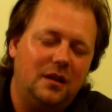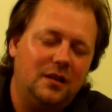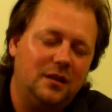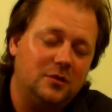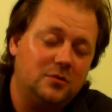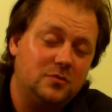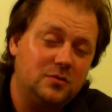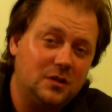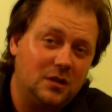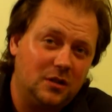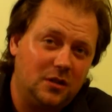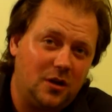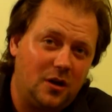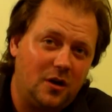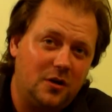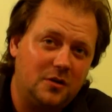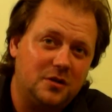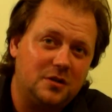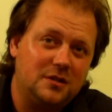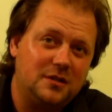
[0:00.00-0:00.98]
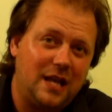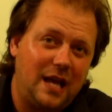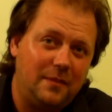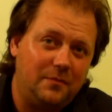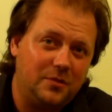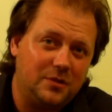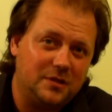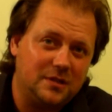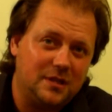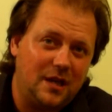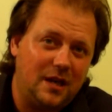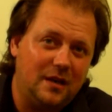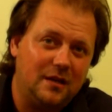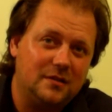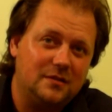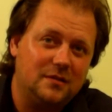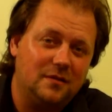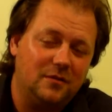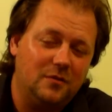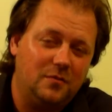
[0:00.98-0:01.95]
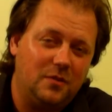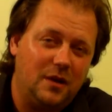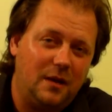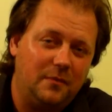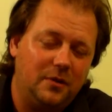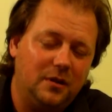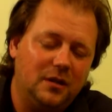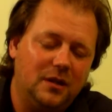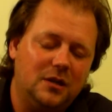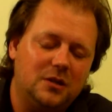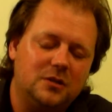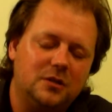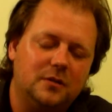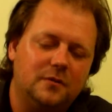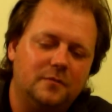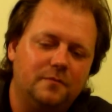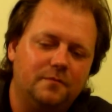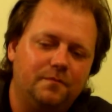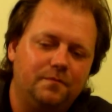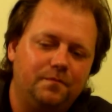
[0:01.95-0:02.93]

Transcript: And this was a large sample size of the population.